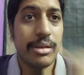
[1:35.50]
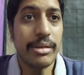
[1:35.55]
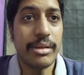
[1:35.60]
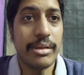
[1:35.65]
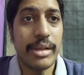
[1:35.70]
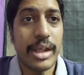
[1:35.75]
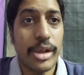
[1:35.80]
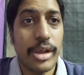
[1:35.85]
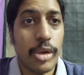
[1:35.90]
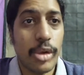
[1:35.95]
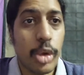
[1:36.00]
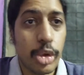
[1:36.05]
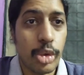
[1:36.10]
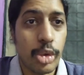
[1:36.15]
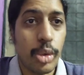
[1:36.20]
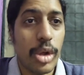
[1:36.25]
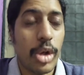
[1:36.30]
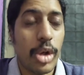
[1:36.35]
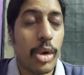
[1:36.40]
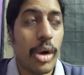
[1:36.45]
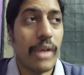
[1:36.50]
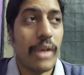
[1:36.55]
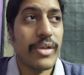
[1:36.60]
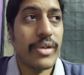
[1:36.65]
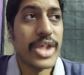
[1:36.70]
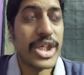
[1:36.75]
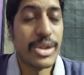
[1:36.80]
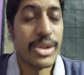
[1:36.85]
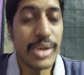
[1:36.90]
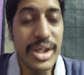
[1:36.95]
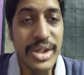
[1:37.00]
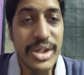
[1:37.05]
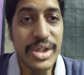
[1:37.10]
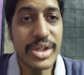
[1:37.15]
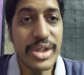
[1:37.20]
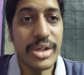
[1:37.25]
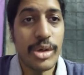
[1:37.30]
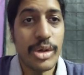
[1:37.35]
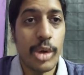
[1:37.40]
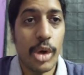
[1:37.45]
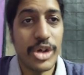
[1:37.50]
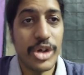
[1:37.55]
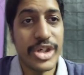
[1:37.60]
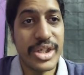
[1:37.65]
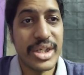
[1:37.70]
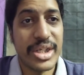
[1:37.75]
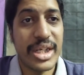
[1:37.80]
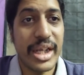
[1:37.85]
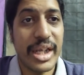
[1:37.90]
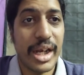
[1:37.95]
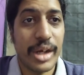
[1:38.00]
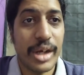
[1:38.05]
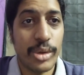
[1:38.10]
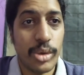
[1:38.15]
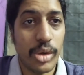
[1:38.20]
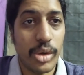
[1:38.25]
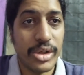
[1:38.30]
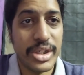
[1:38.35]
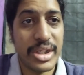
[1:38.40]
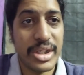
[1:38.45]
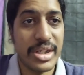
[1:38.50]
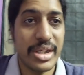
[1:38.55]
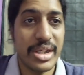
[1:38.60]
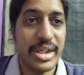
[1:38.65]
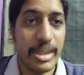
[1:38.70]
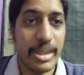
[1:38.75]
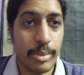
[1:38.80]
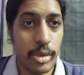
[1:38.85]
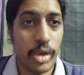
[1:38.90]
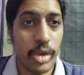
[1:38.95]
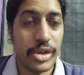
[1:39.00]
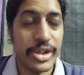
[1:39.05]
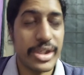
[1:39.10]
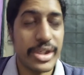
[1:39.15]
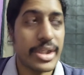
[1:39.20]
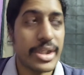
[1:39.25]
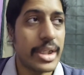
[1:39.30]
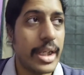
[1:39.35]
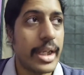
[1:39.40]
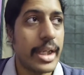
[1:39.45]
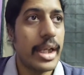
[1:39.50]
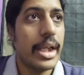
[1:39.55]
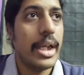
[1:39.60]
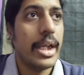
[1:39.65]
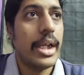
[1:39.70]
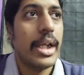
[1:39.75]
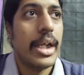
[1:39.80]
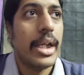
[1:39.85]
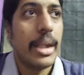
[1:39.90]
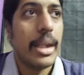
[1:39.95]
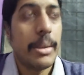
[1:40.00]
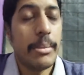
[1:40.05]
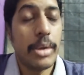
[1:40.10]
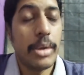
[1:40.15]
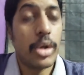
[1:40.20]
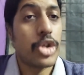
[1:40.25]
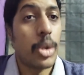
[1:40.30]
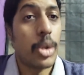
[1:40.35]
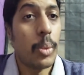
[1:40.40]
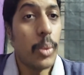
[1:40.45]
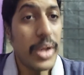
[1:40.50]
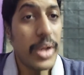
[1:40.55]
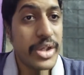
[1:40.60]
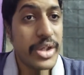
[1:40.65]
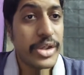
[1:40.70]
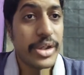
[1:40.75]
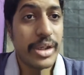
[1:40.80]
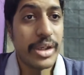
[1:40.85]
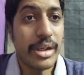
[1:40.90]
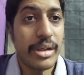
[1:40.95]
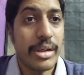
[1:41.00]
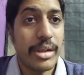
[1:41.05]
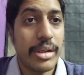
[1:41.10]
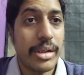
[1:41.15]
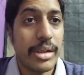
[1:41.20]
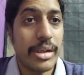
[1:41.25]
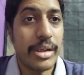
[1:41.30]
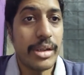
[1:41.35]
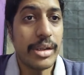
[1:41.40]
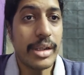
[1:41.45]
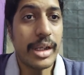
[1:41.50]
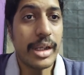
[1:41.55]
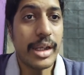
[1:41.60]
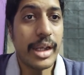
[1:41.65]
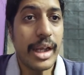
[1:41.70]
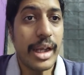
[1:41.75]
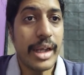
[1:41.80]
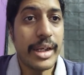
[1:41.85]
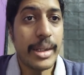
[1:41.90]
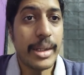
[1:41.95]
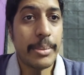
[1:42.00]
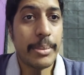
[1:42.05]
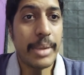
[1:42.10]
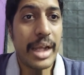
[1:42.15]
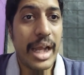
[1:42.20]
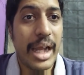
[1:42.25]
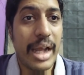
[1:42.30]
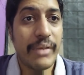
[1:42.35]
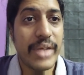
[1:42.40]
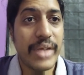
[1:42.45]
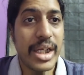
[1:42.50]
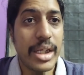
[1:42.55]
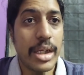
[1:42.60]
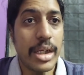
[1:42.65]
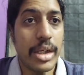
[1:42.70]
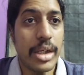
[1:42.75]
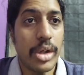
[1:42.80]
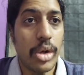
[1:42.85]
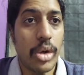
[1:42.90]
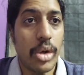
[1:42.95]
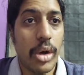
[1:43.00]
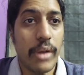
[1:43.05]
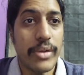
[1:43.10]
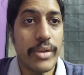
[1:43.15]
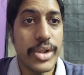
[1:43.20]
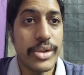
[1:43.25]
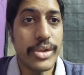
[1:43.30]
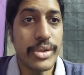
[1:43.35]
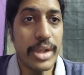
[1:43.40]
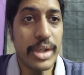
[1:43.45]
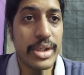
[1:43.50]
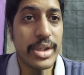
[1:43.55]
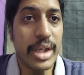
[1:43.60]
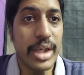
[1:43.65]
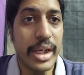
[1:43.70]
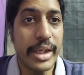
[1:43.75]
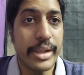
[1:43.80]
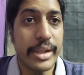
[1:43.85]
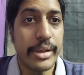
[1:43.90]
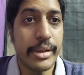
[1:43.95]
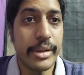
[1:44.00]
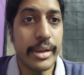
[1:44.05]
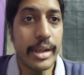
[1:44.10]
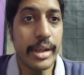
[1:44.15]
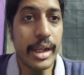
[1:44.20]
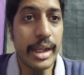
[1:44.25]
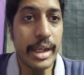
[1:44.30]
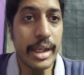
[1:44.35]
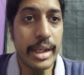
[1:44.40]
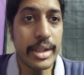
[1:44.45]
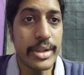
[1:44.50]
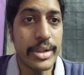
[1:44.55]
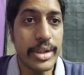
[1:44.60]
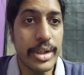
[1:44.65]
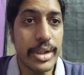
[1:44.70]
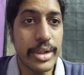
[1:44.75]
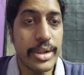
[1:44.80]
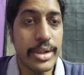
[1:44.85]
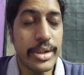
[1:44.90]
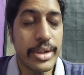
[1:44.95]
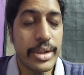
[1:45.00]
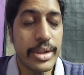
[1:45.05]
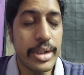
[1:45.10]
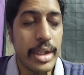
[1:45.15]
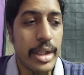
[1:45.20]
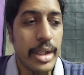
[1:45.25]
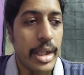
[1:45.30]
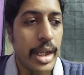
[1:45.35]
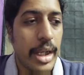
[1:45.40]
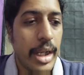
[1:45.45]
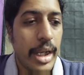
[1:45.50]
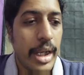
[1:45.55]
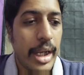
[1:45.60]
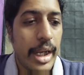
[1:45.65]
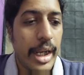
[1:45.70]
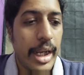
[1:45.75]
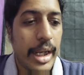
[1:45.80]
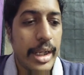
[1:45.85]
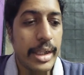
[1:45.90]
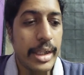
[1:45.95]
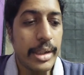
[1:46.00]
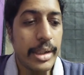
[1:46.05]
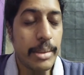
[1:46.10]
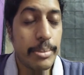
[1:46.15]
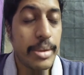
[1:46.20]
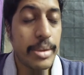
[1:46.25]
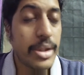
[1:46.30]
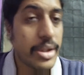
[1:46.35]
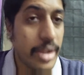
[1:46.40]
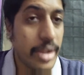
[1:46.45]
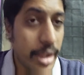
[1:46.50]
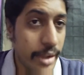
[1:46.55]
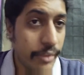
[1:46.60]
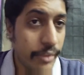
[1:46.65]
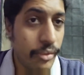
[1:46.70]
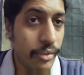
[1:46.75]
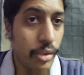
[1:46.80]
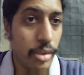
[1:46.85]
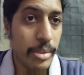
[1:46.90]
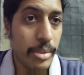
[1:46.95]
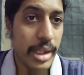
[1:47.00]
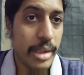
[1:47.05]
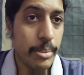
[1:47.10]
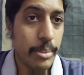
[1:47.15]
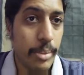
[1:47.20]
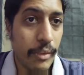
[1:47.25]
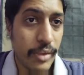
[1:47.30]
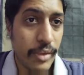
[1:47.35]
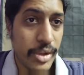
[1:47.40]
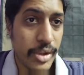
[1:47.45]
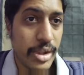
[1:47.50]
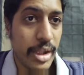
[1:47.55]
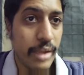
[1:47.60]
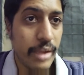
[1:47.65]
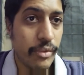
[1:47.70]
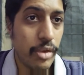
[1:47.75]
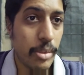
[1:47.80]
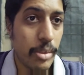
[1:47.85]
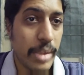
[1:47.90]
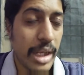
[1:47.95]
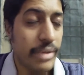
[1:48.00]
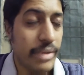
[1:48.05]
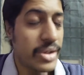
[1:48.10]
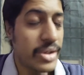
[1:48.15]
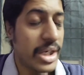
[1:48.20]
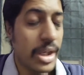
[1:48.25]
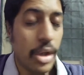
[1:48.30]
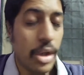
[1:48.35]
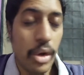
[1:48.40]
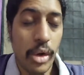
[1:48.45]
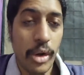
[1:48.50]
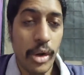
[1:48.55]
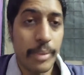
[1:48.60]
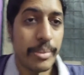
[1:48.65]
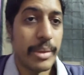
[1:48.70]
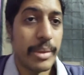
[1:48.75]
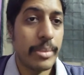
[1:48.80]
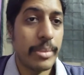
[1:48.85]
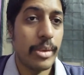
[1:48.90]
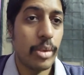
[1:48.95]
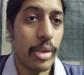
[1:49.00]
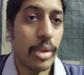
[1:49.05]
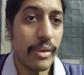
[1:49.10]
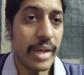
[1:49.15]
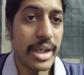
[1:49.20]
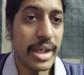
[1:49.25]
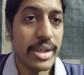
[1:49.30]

they go through a lot of stress consciously unconsciously subconsciously because of which they end up having a lot of stress related illnesses and personally for me professionally for me i've seen a lot of people who have had